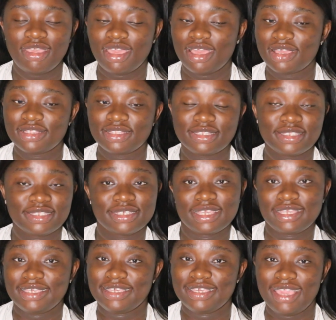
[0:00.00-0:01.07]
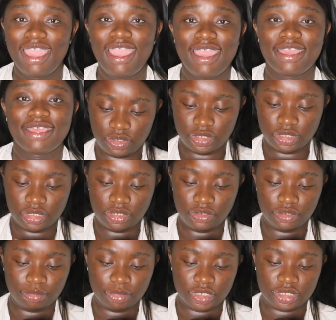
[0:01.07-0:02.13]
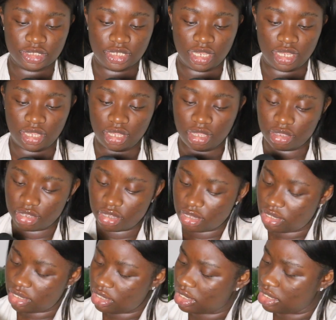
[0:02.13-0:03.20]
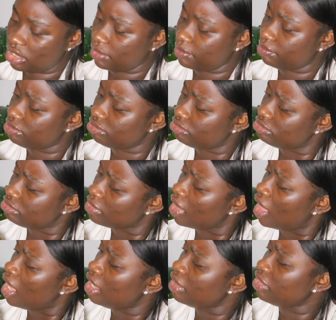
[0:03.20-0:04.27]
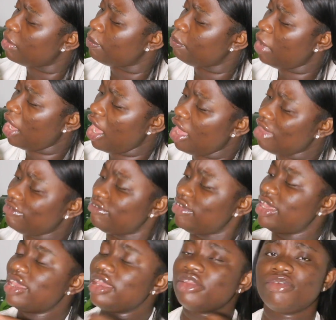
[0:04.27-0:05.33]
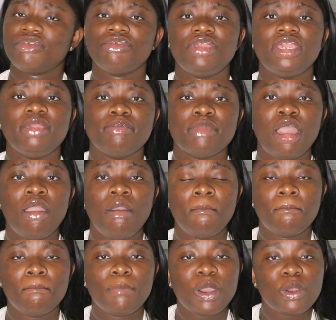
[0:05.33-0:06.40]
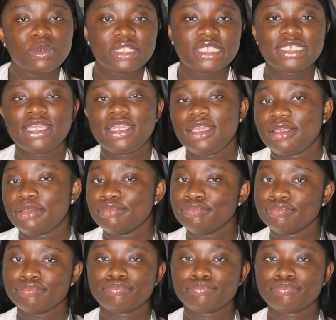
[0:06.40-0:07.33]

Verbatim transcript: and yeah, using Laura Mercier uh, the perfect cream multi